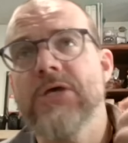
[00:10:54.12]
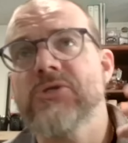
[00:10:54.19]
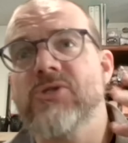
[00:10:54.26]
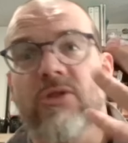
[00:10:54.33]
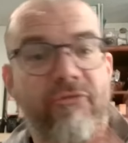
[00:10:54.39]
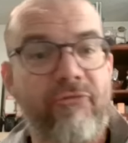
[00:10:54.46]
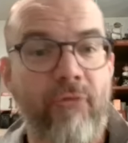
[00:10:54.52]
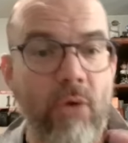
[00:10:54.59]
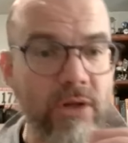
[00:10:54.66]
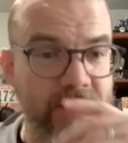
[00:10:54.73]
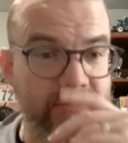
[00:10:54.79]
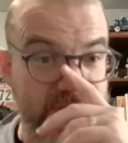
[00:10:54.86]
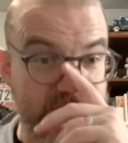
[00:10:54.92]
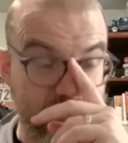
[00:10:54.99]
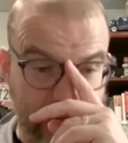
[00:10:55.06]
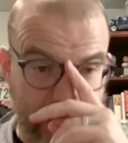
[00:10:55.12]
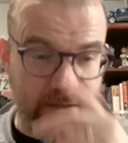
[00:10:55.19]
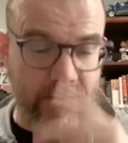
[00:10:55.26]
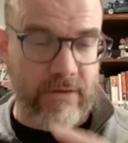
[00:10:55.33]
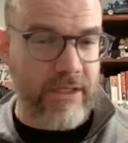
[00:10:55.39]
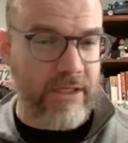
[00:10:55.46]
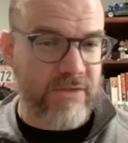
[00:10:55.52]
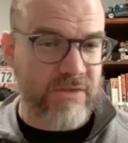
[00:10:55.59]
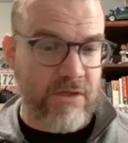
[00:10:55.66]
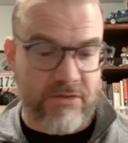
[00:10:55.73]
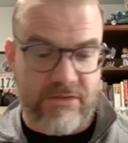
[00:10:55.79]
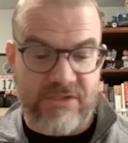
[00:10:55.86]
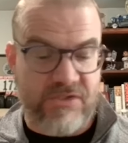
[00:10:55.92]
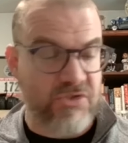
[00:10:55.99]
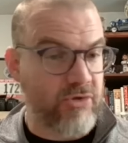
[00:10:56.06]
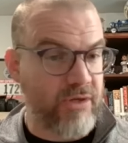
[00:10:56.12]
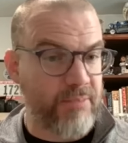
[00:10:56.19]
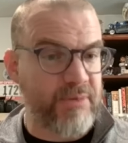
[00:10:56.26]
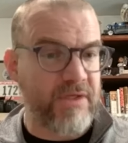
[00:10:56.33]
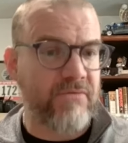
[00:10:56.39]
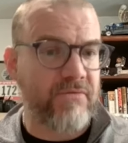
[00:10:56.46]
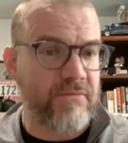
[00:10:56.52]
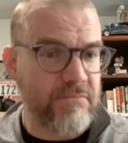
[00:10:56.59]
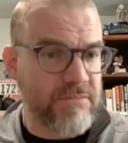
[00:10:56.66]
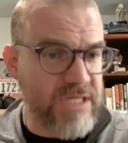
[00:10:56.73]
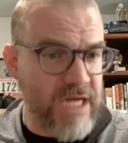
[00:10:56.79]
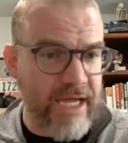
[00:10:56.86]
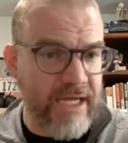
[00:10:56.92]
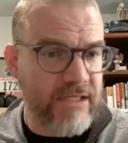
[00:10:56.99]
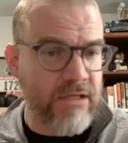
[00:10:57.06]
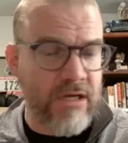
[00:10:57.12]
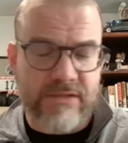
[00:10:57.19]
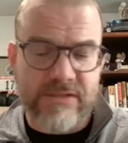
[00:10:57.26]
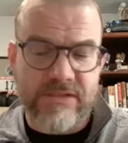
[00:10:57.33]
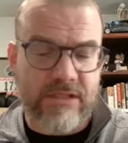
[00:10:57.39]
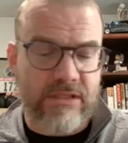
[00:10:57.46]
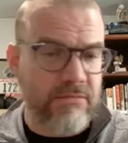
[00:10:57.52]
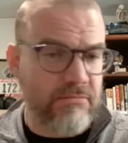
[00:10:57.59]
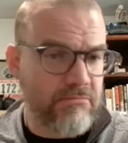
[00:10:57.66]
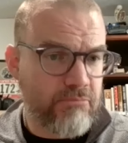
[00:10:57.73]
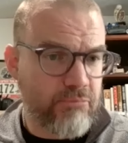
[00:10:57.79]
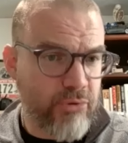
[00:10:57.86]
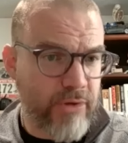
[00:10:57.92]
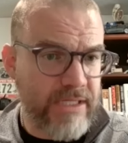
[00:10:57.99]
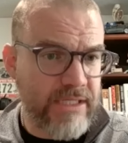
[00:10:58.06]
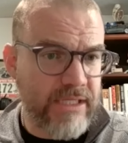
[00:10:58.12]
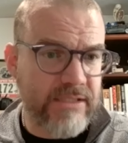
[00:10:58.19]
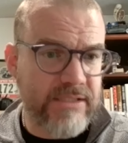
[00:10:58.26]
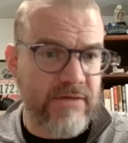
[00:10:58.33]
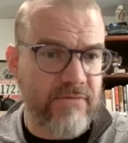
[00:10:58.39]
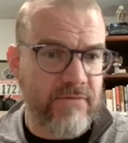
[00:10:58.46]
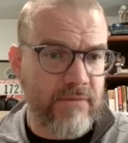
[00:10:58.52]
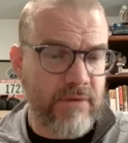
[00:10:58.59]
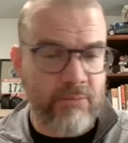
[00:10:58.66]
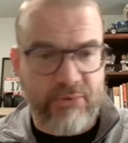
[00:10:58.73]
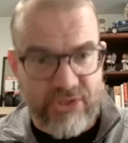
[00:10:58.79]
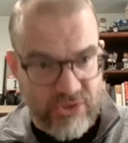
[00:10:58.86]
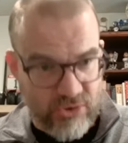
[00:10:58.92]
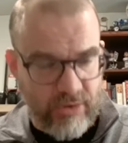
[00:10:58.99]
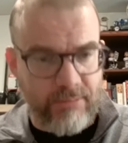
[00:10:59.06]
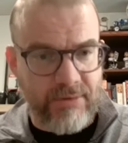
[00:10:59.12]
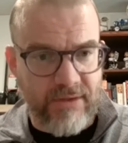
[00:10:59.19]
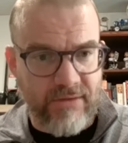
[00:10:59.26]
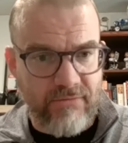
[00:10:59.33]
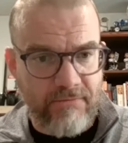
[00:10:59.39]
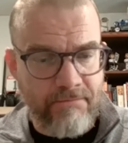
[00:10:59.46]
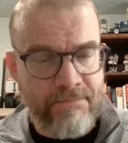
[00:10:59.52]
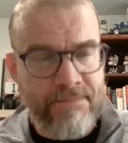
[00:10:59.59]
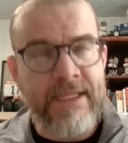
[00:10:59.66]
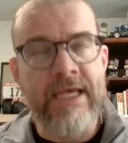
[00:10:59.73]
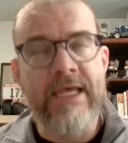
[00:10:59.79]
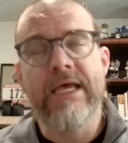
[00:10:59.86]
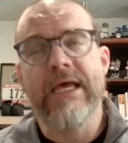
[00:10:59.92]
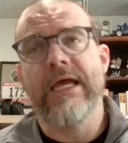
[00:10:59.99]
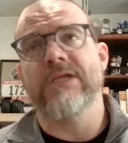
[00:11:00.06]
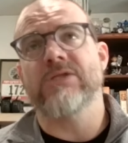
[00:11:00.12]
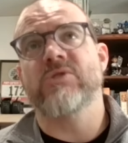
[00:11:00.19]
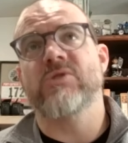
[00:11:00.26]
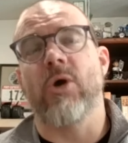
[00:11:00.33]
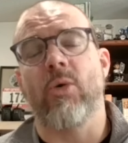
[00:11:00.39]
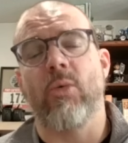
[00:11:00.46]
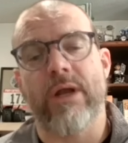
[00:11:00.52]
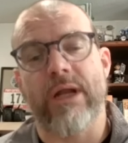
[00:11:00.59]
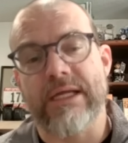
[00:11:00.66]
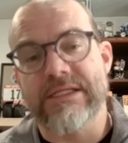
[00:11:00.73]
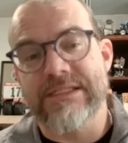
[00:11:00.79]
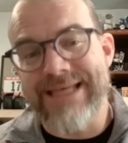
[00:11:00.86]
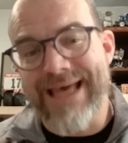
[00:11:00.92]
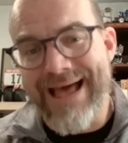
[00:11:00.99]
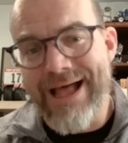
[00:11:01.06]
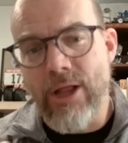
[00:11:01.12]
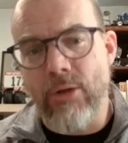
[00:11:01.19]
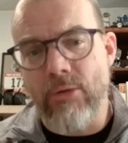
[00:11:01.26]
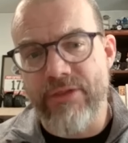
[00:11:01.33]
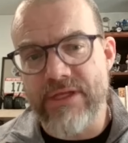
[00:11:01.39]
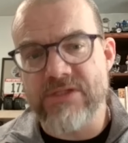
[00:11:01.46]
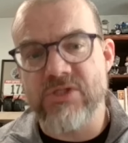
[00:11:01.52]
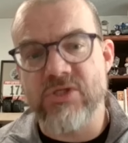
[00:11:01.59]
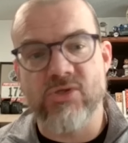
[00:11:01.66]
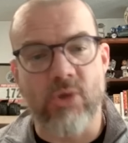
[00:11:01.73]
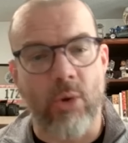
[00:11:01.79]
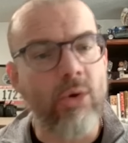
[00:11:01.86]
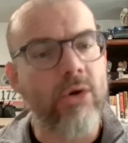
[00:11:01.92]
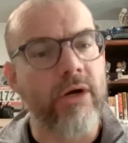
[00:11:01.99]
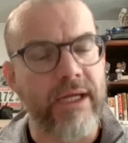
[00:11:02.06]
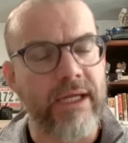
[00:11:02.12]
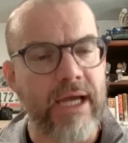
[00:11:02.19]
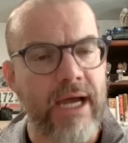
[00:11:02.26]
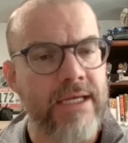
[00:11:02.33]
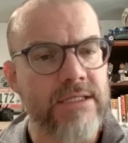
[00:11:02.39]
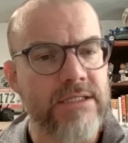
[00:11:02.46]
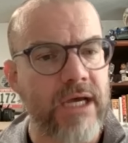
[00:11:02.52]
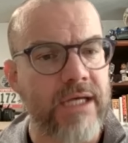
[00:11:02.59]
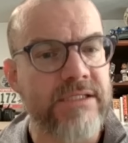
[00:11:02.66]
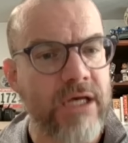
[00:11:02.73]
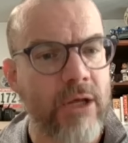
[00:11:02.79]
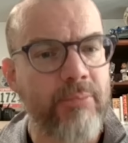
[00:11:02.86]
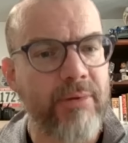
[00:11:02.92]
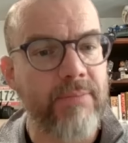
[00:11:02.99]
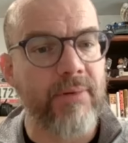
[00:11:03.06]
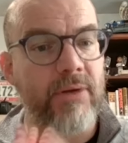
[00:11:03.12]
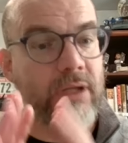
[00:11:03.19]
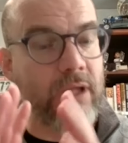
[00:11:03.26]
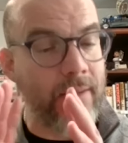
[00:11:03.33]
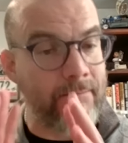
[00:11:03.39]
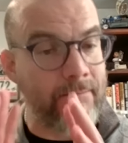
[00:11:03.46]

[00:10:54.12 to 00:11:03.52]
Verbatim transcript: So the four levels of analytics are descriptive, diagnostic, predictive, and prescriptive. And so when I tell this story, I, I tell people